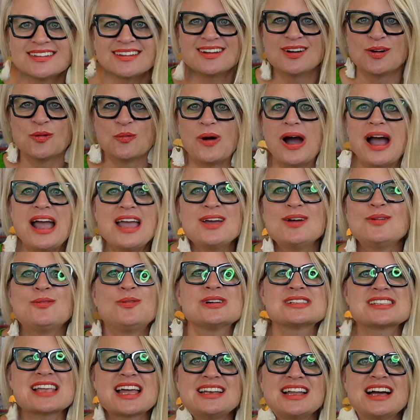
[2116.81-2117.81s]
why
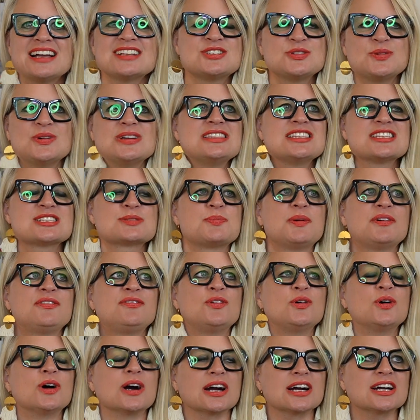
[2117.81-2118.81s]
was I not doing this
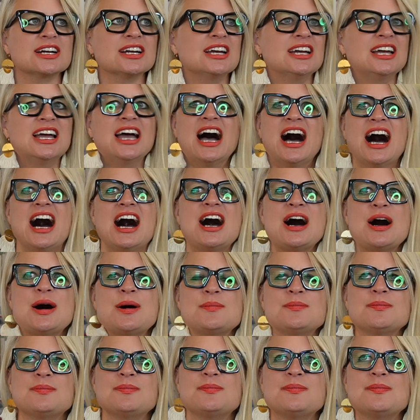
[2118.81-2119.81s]
before?
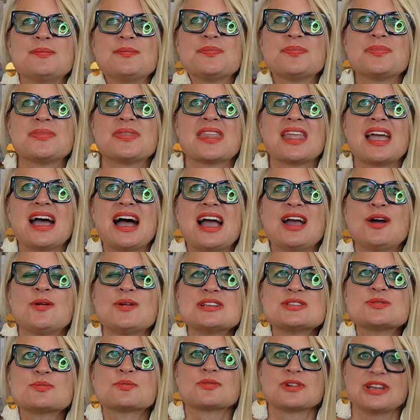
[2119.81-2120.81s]
I
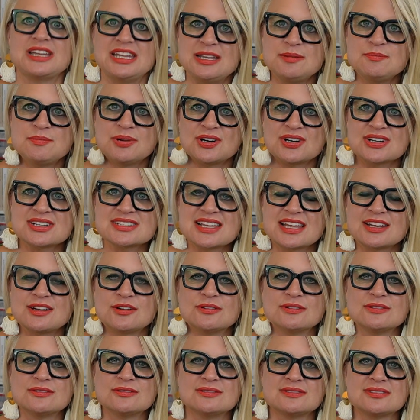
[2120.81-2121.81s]
always read books. I
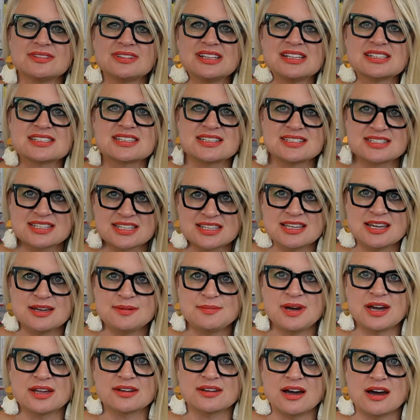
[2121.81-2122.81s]
don't listen to
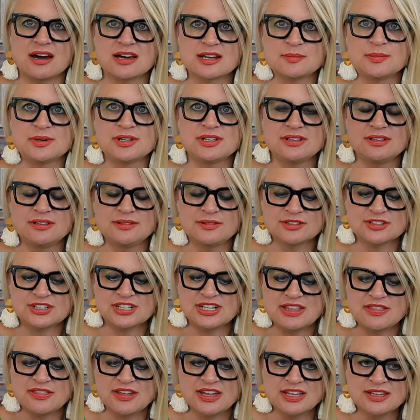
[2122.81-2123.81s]
them on Audible or
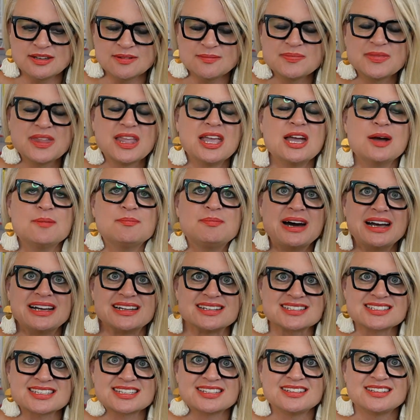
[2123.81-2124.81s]
anything.
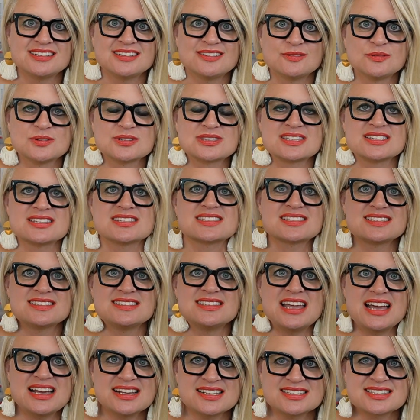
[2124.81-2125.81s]
But with this
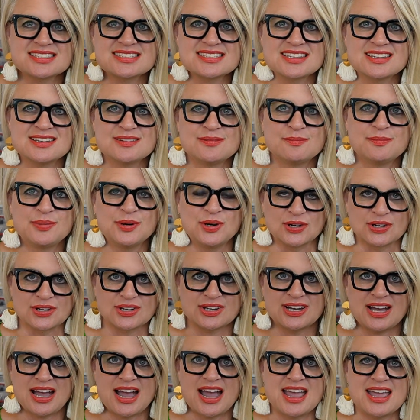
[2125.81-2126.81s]
next book,
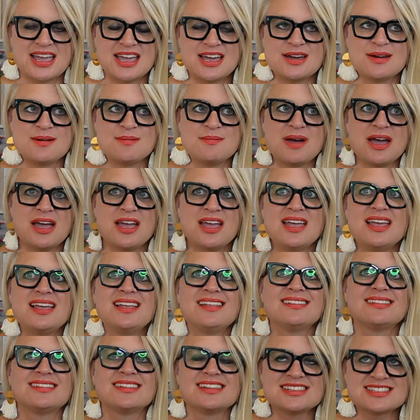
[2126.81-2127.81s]
I am
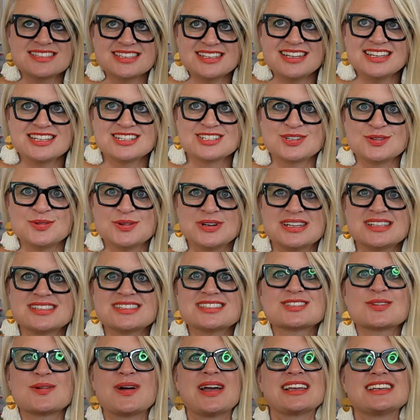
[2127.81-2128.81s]
listening to it
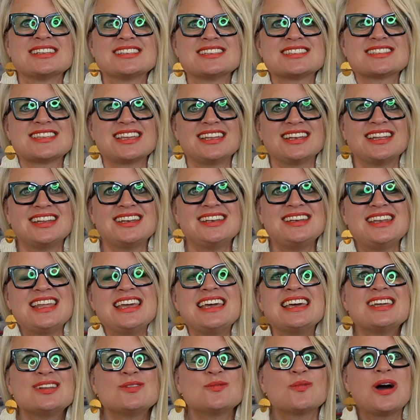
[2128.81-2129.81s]
so I can sit and
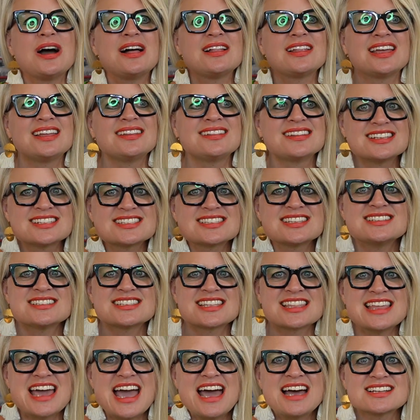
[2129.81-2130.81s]
knit while I listen
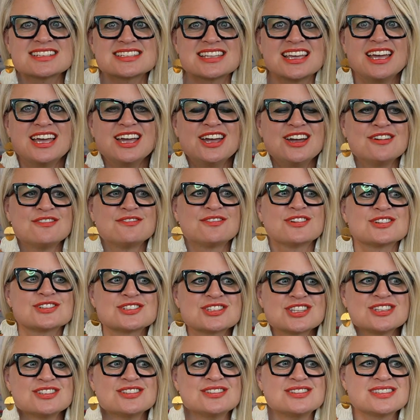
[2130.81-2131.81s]
to that
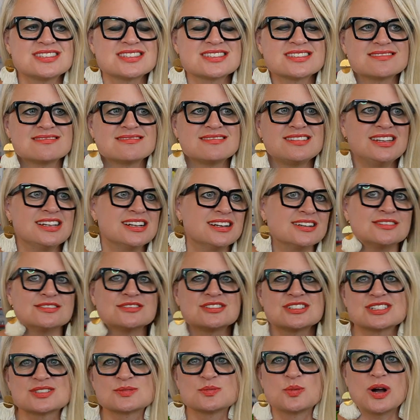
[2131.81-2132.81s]
versus,
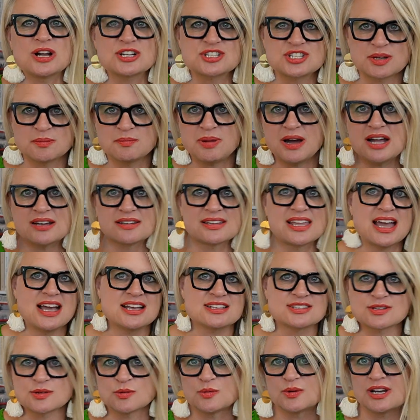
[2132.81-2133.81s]
just watching
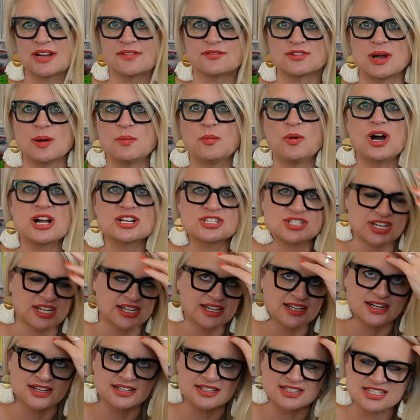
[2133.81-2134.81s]
podcasts or whatever I'm
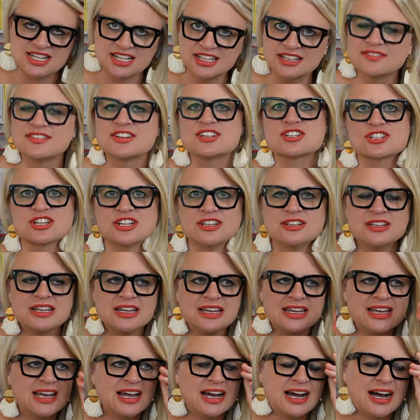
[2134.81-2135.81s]
watching on television.
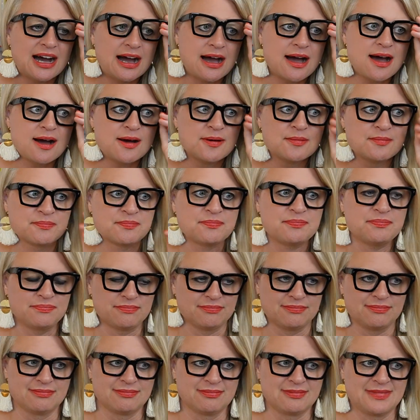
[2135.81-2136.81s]
I
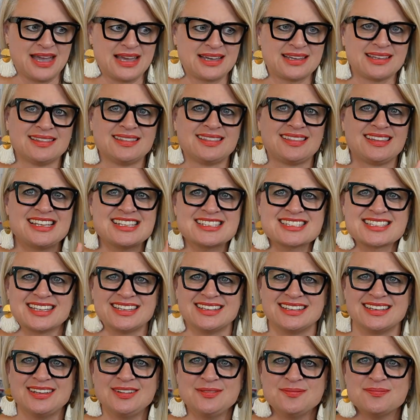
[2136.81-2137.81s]
can
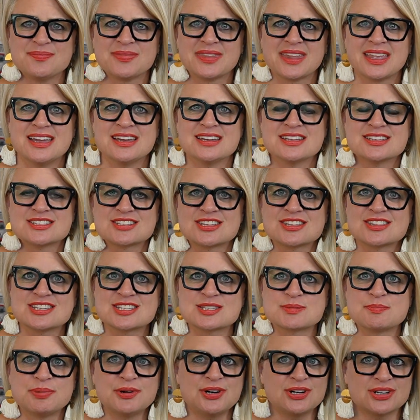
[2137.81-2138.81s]
listen to
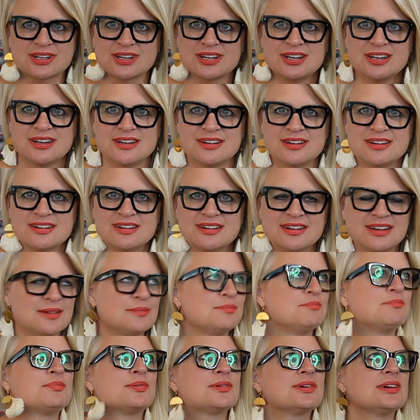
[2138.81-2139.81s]
this book.
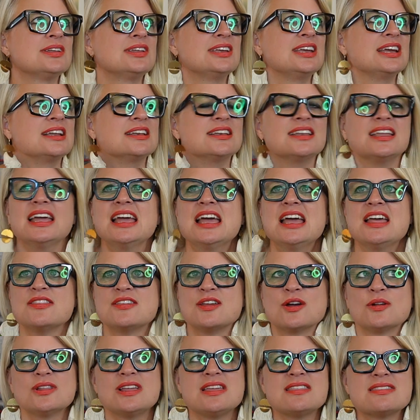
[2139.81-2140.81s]
And brilliant.
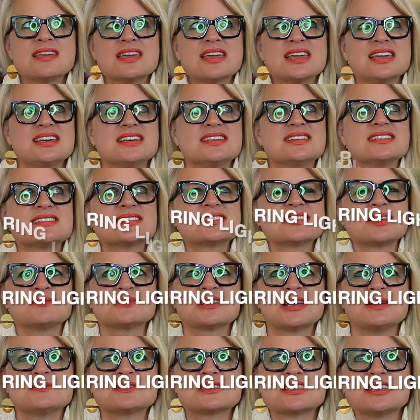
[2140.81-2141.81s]
The only thing is
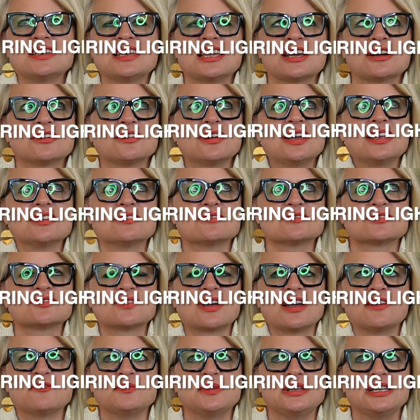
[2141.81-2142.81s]
sometimes the narrators
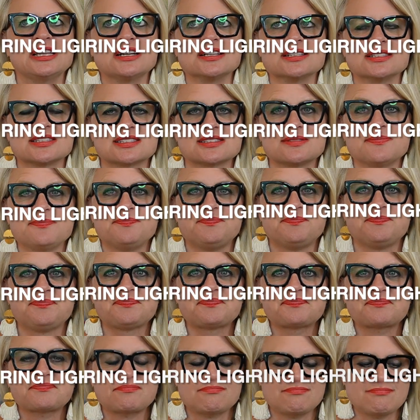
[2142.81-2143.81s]
drive me nuts.
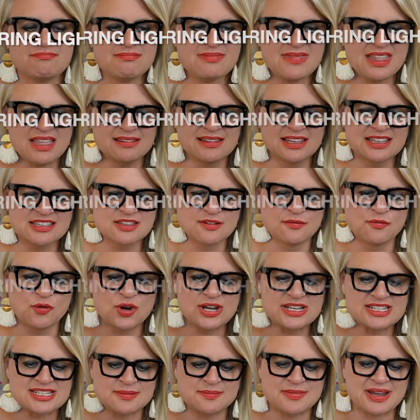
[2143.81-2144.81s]
Like the
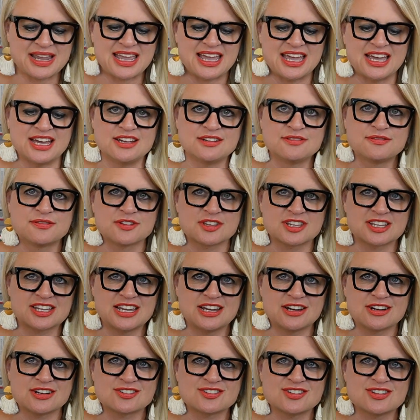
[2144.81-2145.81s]
voice in my head for the
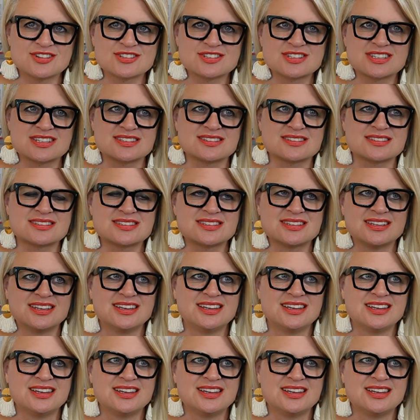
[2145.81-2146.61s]
characters is,